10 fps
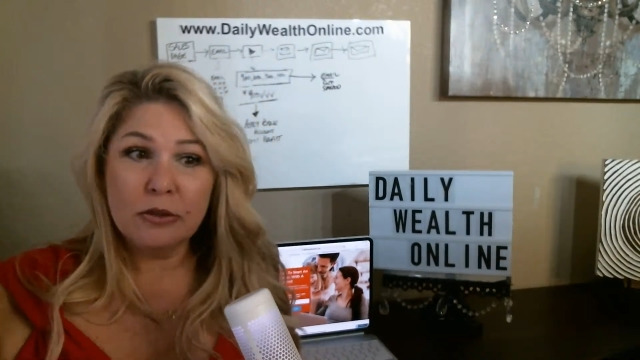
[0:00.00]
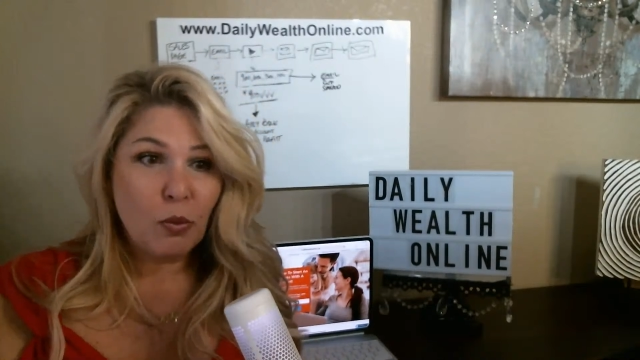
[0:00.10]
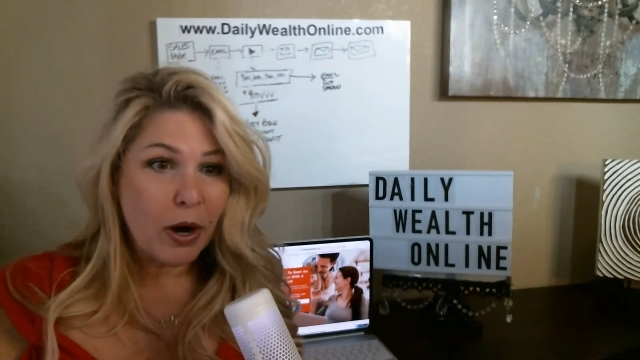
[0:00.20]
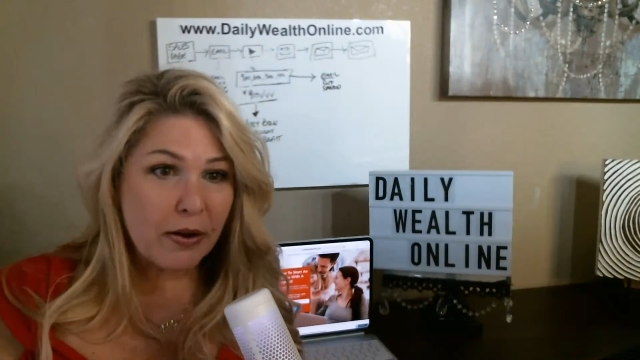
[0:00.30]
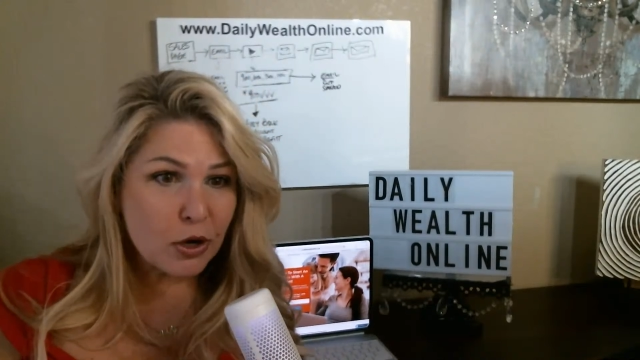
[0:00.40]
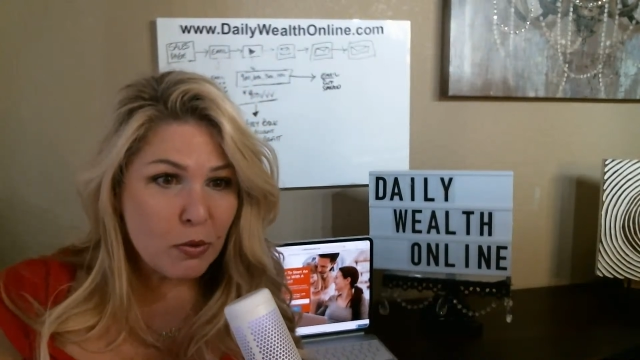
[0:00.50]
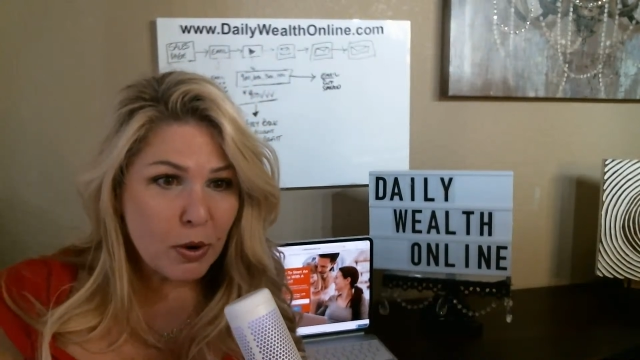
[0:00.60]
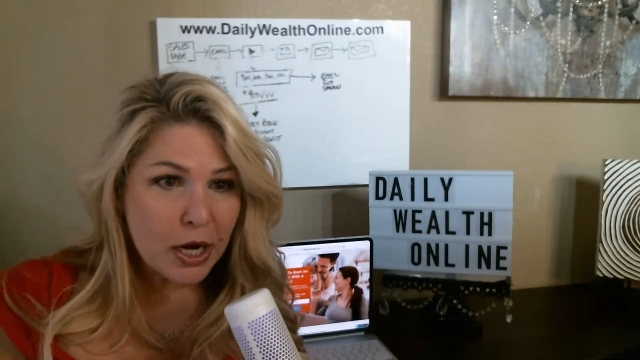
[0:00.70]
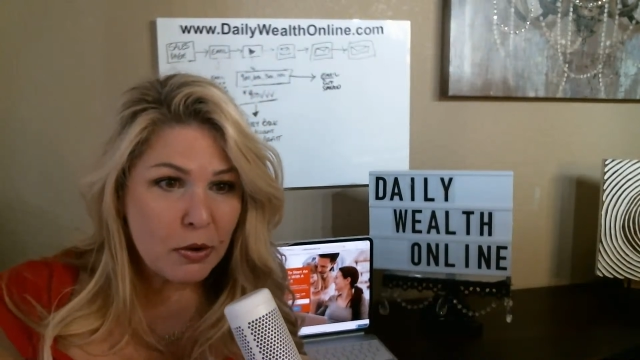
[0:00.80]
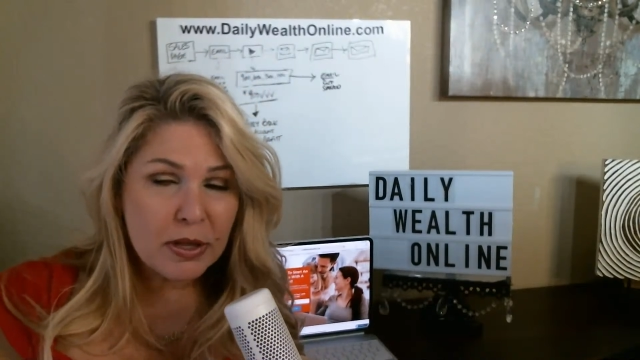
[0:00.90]
whatever you
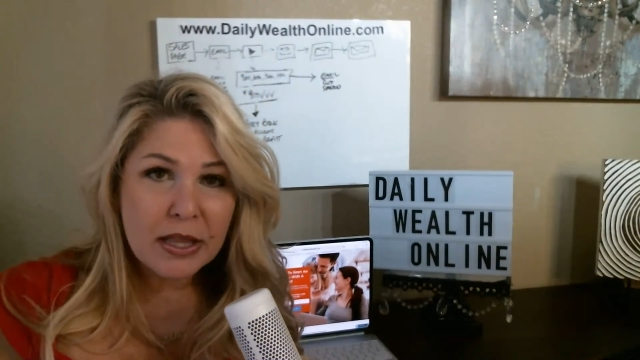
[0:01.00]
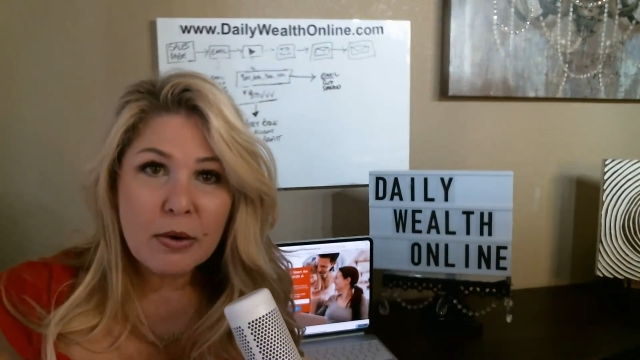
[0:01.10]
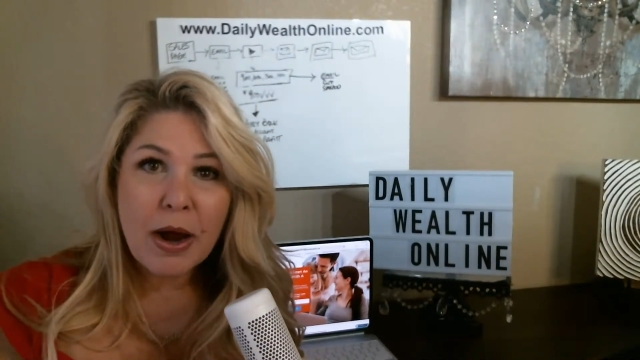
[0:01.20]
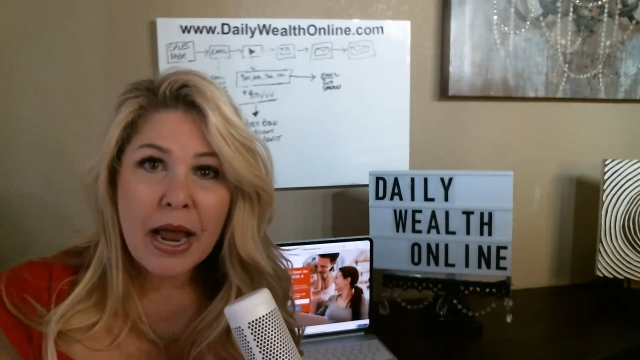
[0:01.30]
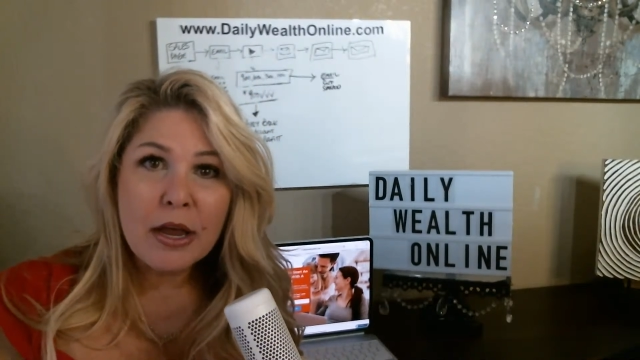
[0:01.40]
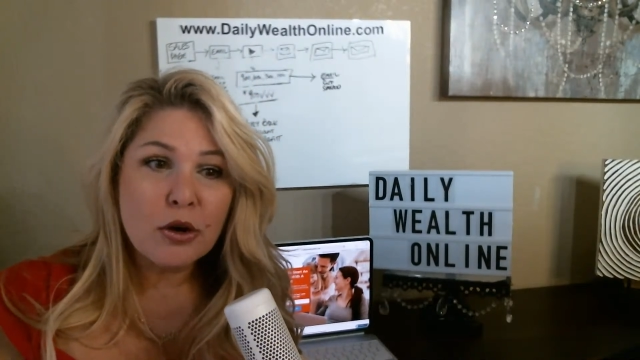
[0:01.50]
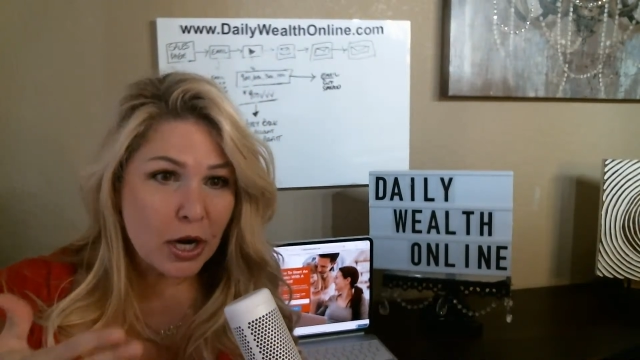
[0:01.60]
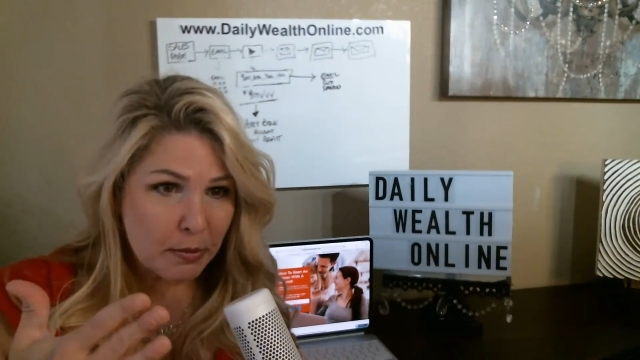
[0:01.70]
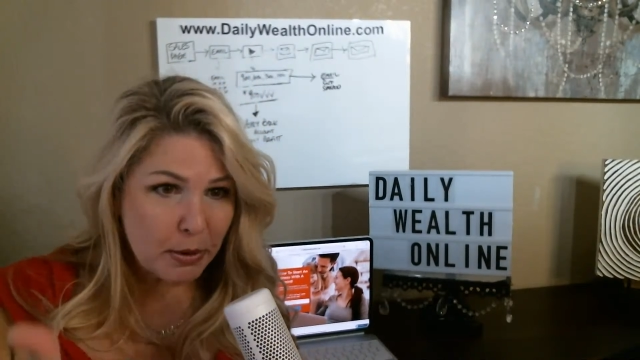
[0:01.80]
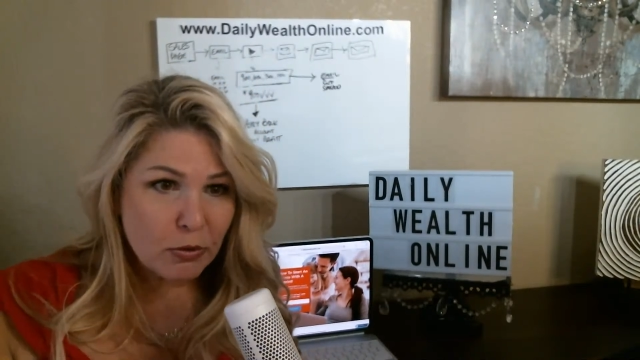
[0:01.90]
want to do with it, right? You're
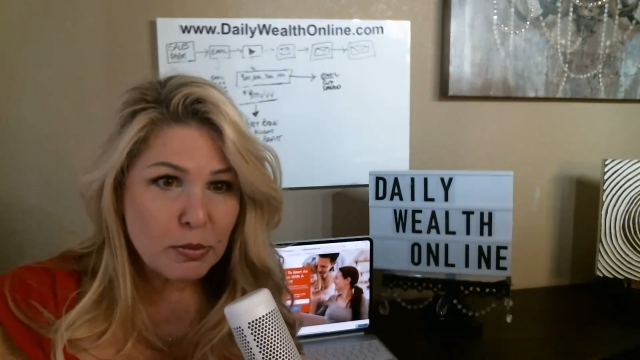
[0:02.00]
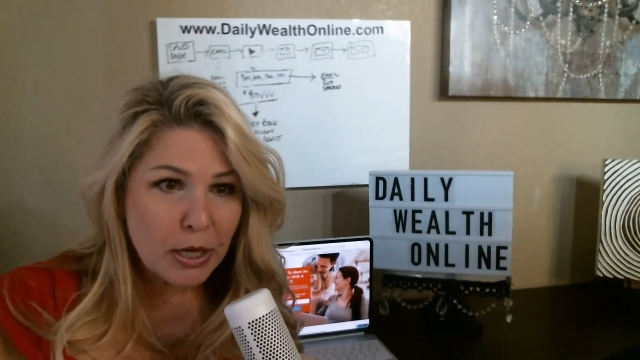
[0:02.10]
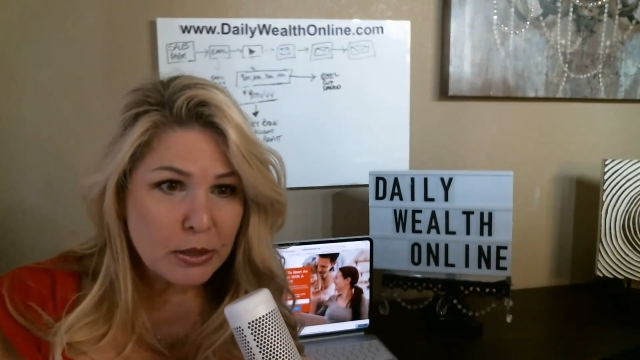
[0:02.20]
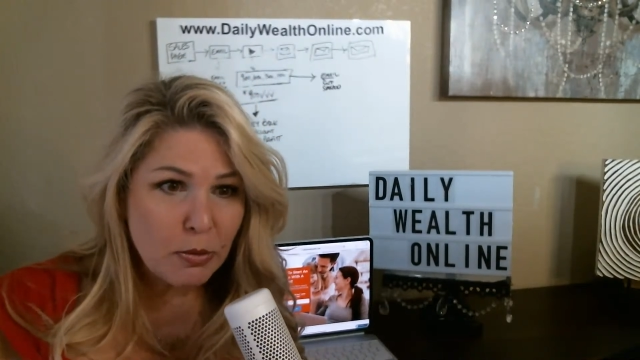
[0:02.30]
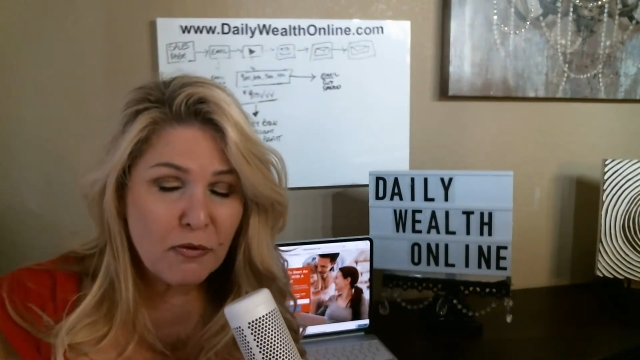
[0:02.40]
going to be responsible